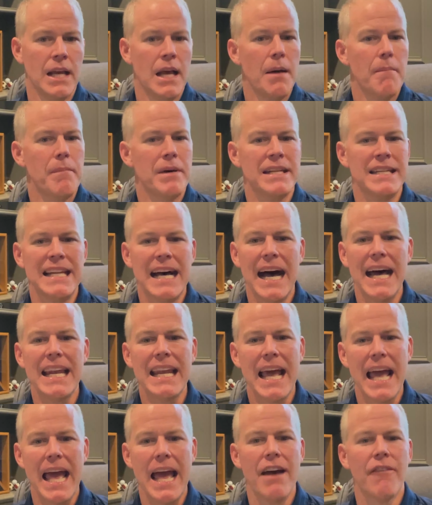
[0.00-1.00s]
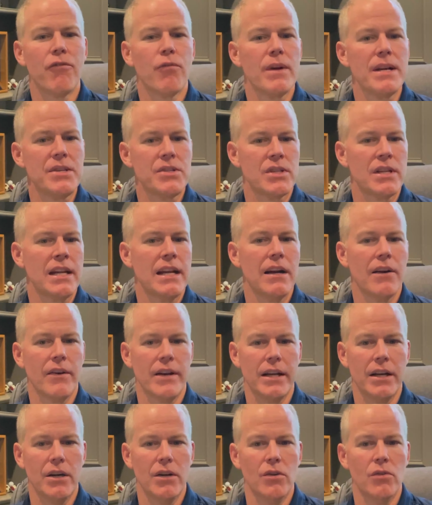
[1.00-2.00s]
But not every
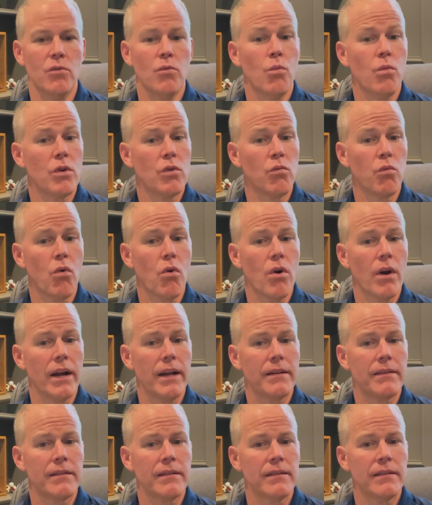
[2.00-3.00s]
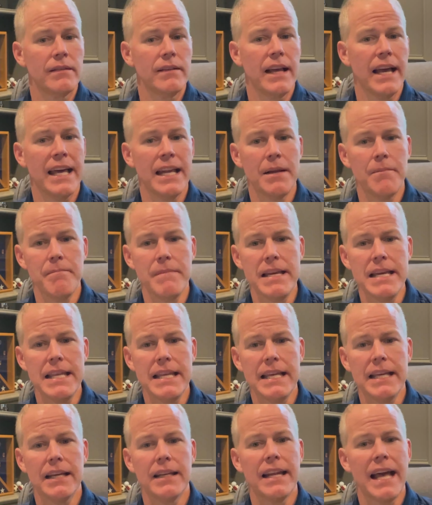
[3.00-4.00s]
scenario would warrant an
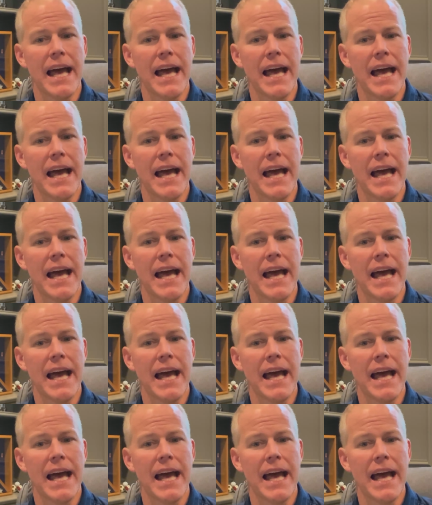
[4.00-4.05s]
immediate